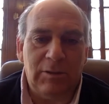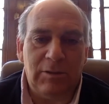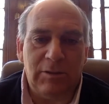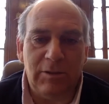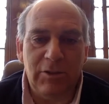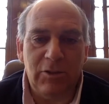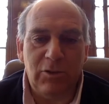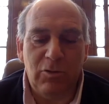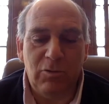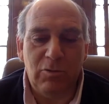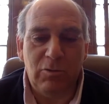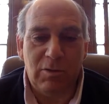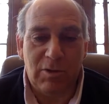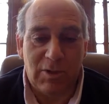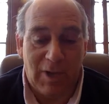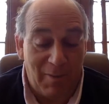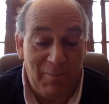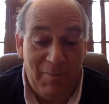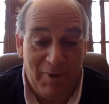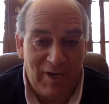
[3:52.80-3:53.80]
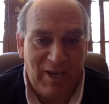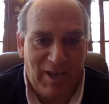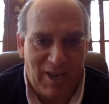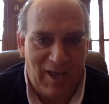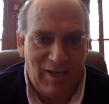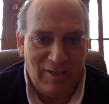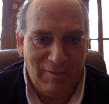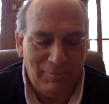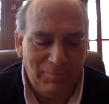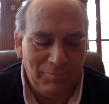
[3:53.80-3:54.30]
you come in
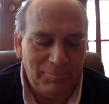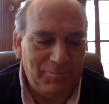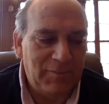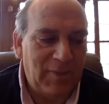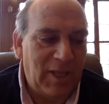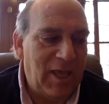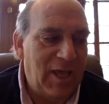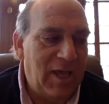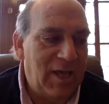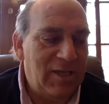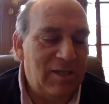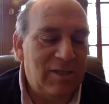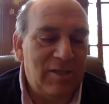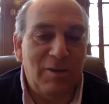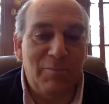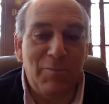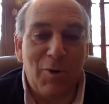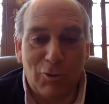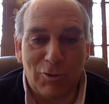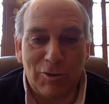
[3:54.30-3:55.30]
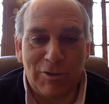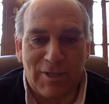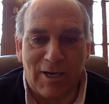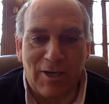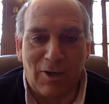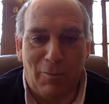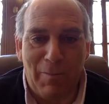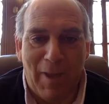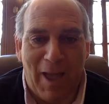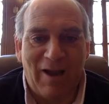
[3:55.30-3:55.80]
again and the
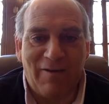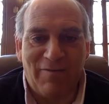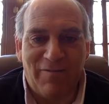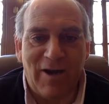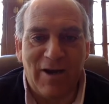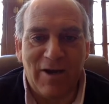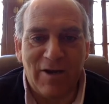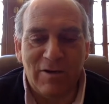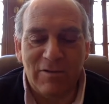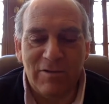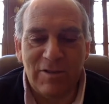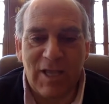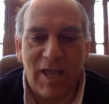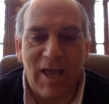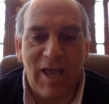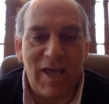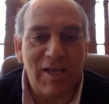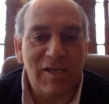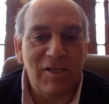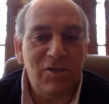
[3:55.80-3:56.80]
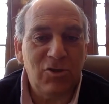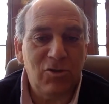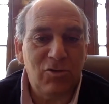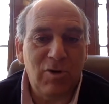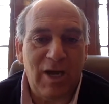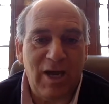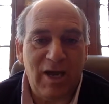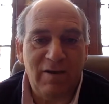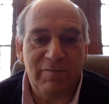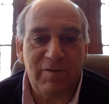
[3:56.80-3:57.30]
motorcycle backfires and
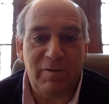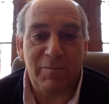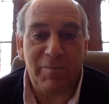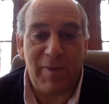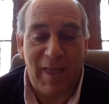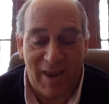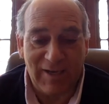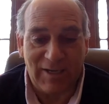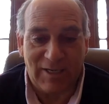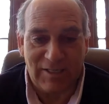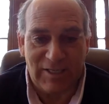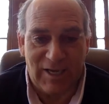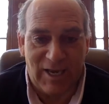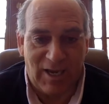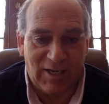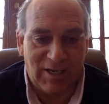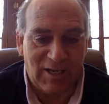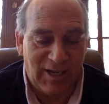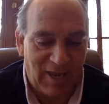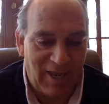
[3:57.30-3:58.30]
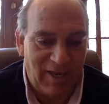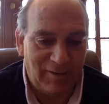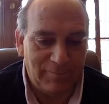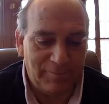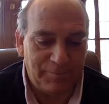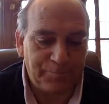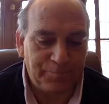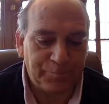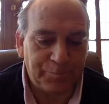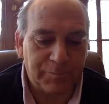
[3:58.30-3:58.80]
you have a panic attack again.
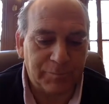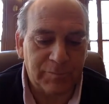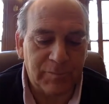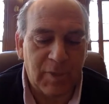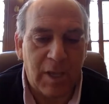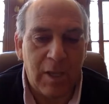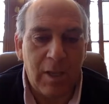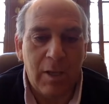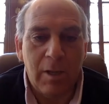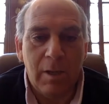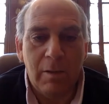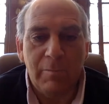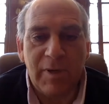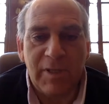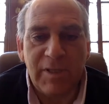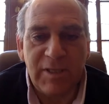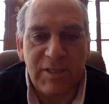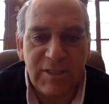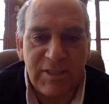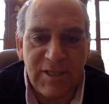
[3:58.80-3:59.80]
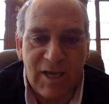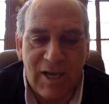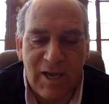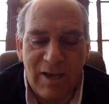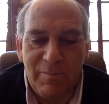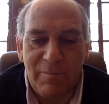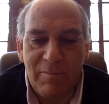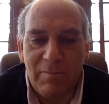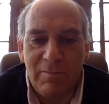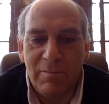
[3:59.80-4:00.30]
But this
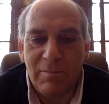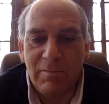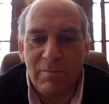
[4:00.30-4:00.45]
time